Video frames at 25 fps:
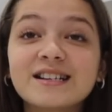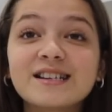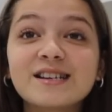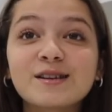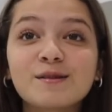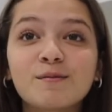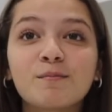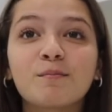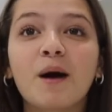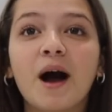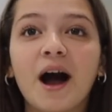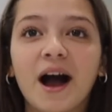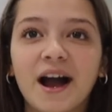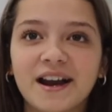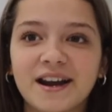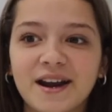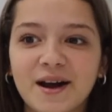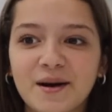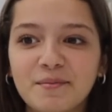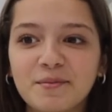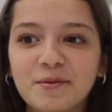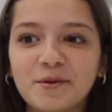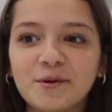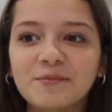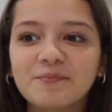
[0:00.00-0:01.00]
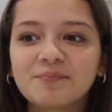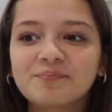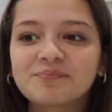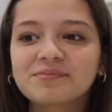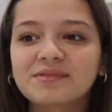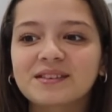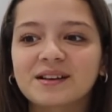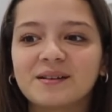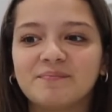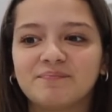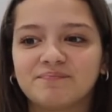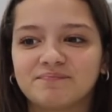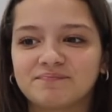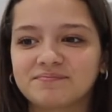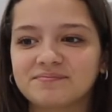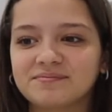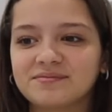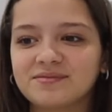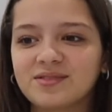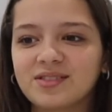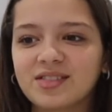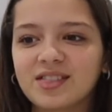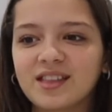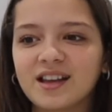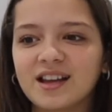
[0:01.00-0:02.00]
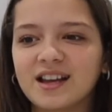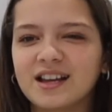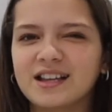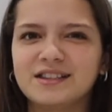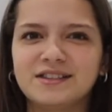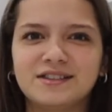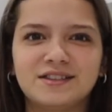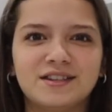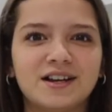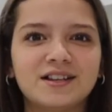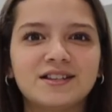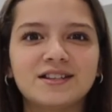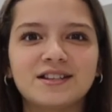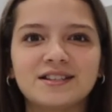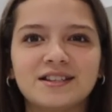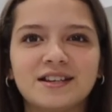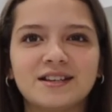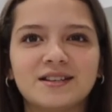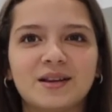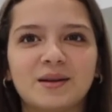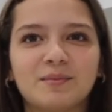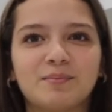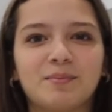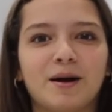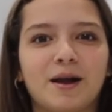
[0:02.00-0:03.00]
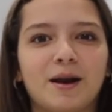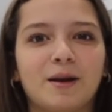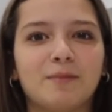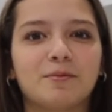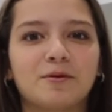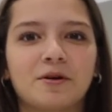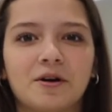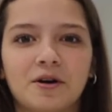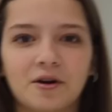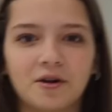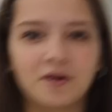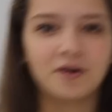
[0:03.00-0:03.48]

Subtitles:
Is it pineapple? It doesn't taste like pineapple at